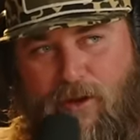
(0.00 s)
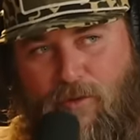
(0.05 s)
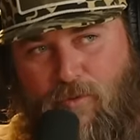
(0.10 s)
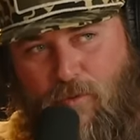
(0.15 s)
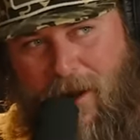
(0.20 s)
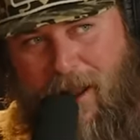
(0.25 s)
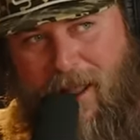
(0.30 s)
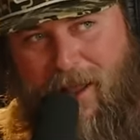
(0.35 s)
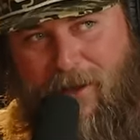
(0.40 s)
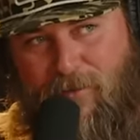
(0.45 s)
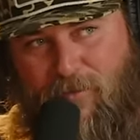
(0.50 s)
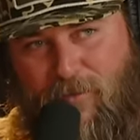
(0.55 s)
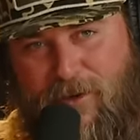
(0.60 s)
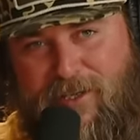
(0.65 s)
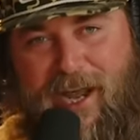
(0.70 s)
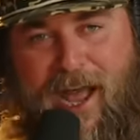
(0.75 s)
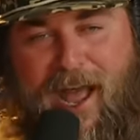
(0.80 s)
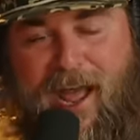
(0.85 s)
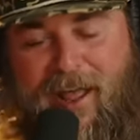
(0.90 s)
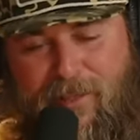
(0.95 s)
ground,
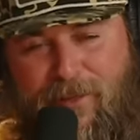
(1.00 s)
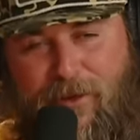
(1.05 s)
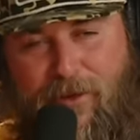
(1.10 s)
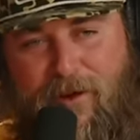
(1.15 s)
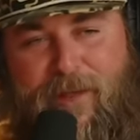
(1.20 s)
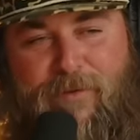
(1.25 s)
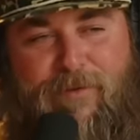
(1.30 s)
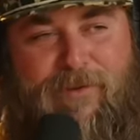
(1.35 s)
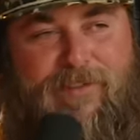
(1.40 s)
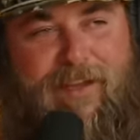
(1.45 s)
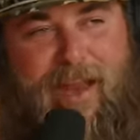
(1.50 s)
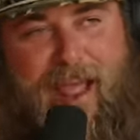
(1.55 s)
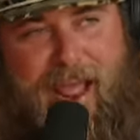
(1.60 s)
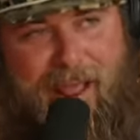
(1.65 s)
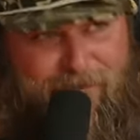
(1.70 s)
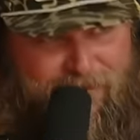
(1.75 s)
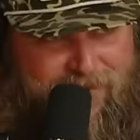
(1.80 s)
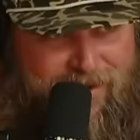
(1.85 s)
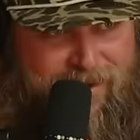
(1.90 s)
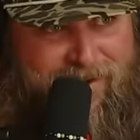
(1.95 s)
which I thought he was
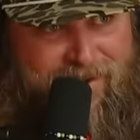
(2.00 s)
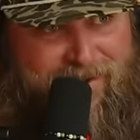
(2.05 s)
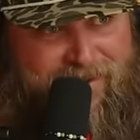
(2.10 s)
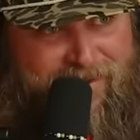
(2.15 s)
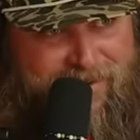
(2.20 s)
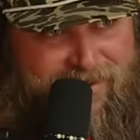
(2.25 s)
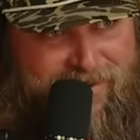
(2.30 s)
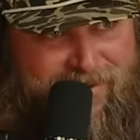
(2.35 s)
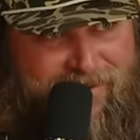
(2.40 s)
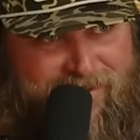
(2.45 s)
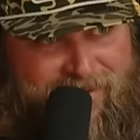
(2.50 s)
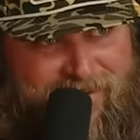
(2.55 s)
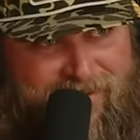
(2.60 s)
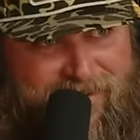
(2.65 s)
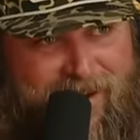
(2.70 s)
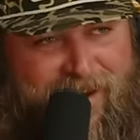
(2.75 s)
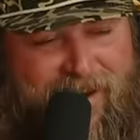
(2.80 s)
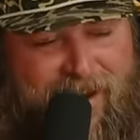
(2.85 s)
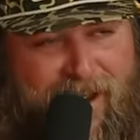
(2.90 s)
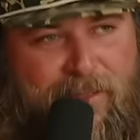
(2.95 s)
laughing
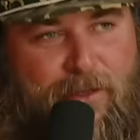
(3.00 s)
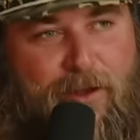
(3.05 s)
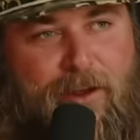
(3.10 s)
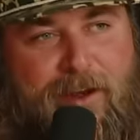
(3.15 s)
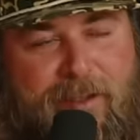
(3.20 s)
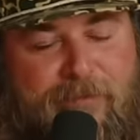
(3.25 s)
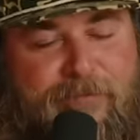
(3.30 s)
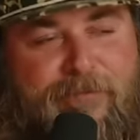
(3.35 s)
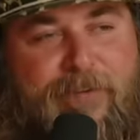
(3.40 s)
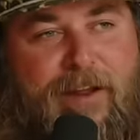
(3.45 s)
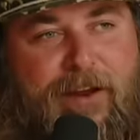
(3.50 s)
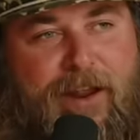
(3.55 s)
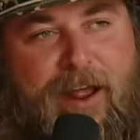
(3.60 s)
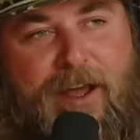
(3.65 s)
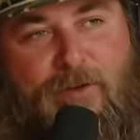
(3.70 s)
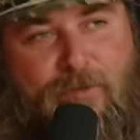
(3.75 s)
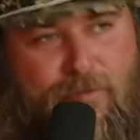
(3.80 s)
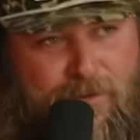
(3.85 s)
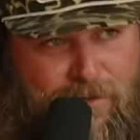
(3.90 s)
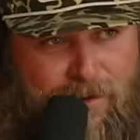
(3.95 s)
like I thought he fell
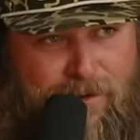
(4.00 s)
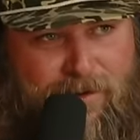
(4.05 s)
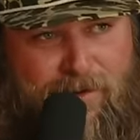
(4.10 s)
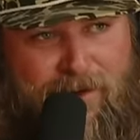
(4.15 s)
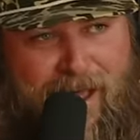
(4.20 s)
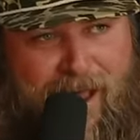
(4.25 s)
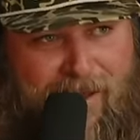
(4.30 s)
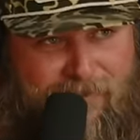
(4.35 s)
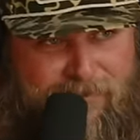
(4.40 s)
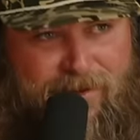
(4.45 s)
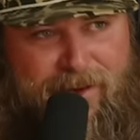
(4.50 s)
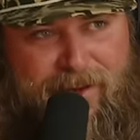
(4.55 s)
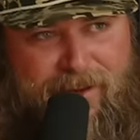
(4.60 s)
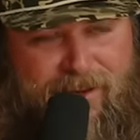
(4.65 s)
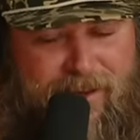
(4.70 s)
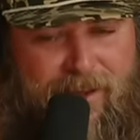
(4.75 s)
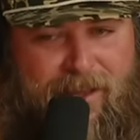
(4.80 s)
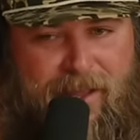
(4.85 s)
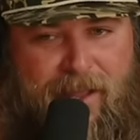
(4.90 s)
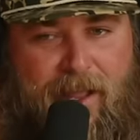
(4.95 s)
over
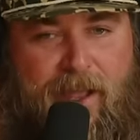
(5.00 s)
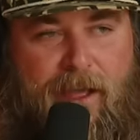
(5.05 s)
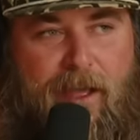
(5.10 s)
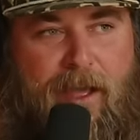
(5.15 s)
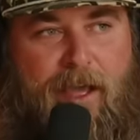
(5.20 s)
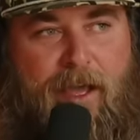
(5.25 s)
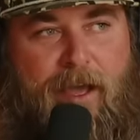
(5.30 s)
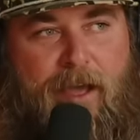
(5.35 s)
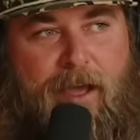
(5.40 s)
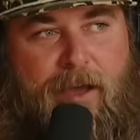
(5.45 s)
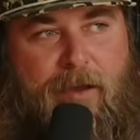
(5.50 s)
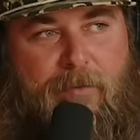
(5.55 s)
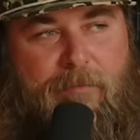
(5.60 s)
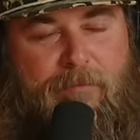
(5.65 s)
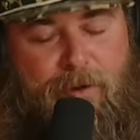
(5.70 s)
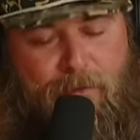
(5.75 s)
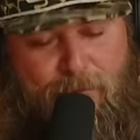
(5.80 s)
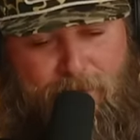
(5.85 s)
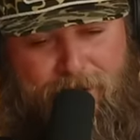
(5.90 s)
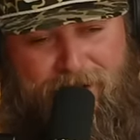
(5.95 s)
laughing.
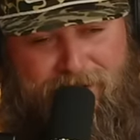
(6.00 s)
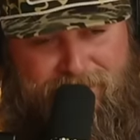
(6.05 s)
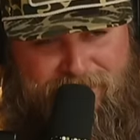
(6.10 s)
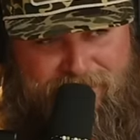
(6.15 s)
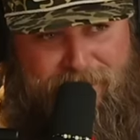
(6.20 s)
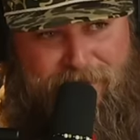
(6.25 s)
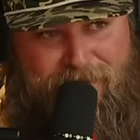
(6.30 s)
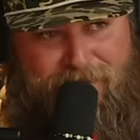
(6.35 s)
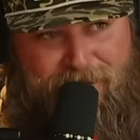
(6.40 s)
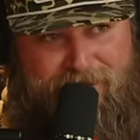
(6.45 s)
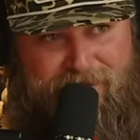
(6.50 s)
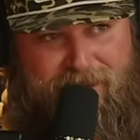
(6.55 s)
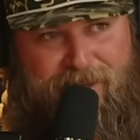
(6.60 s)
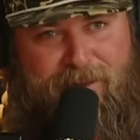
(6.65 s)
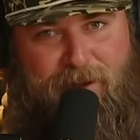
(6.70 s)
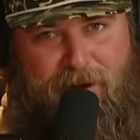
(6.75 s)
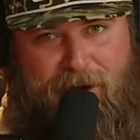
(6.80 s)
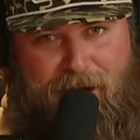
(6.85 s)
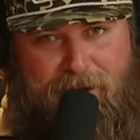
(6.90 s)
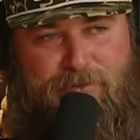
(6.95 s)
But what he was doing is he
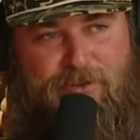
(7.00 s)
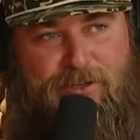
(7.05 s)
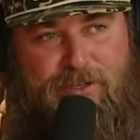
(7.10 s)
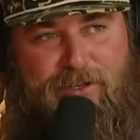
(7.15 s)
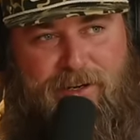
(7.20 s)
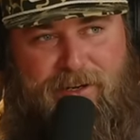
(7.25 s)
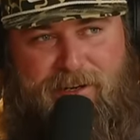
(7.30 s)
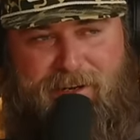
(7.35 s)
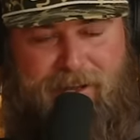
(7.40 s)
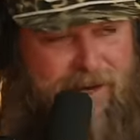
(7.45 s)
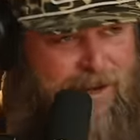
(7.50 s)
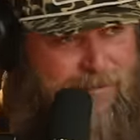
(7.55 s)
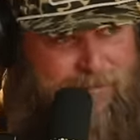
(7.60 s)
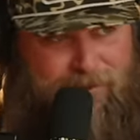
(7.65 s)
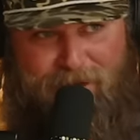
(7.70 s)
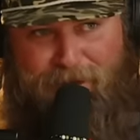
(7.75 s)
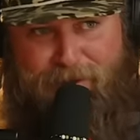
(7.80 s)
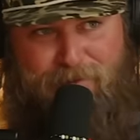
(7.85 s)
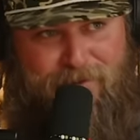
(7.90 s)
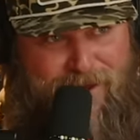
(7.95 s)
thought I was just going to get up
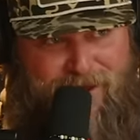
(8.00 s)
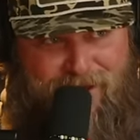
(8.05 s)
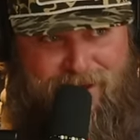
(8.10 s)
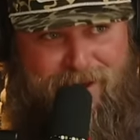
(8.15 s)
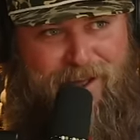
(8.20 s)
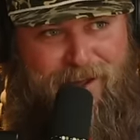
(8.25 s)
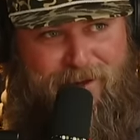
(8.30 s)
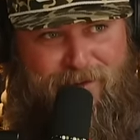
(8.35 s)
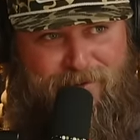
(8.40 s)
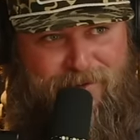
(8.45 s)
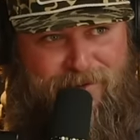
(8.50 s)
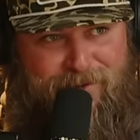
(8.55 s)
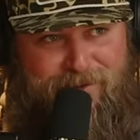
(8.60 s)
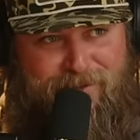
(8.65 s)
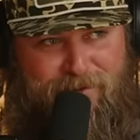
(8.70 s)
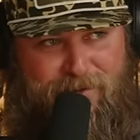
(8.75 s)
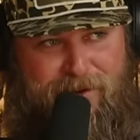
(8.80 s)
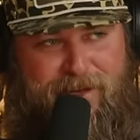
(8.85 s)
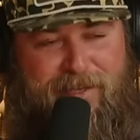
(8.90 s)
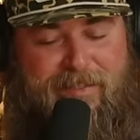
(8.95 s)
and go gung ho,
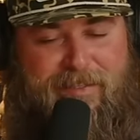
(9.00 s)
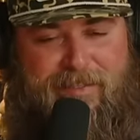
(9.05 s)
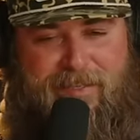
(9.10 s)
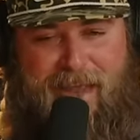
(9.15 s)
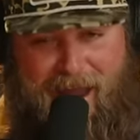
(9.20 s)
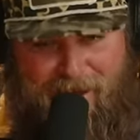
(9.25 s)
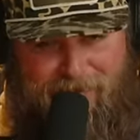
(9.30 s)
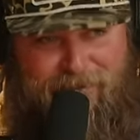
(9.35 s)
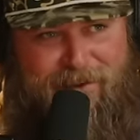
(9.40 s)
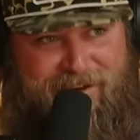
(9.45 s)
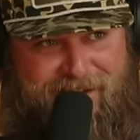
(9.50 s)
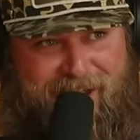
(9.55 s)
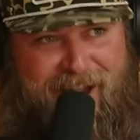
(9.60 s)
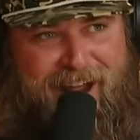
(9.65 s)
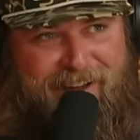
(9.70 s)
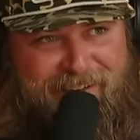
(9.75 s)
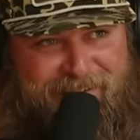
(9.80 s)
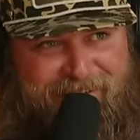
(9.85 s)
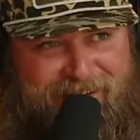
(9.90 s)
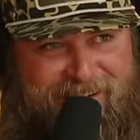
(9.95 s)
so he's diving
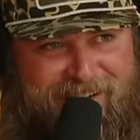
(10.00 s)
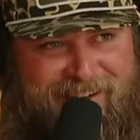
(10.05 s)
down.